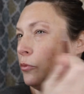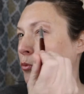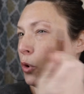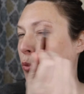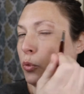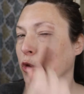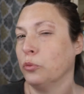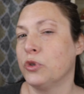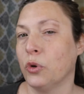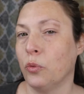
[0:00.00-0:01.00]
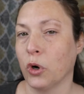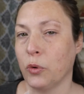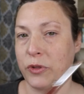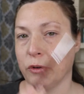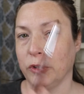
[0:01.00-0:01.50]
more room to work
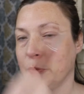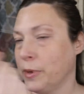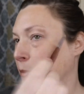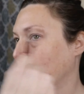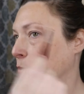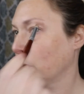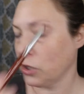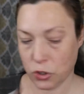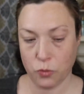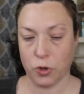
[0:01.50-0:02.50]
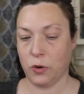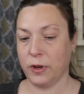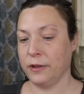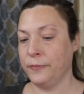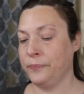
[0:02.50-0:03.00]
with, or a little bit better brush to work
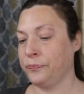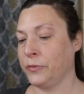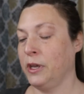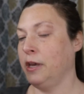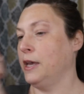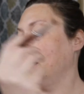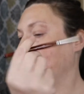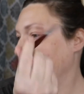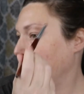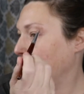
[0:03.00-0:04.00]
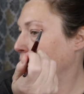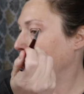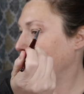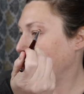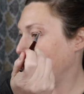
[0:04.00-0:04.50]
with. All
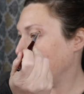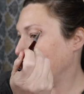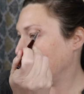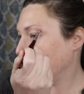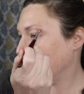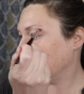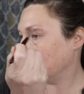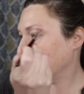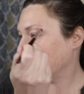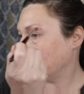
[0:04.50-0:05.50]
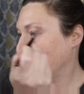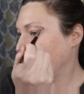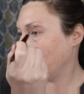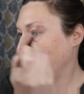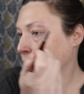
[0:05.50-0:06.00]
right, and so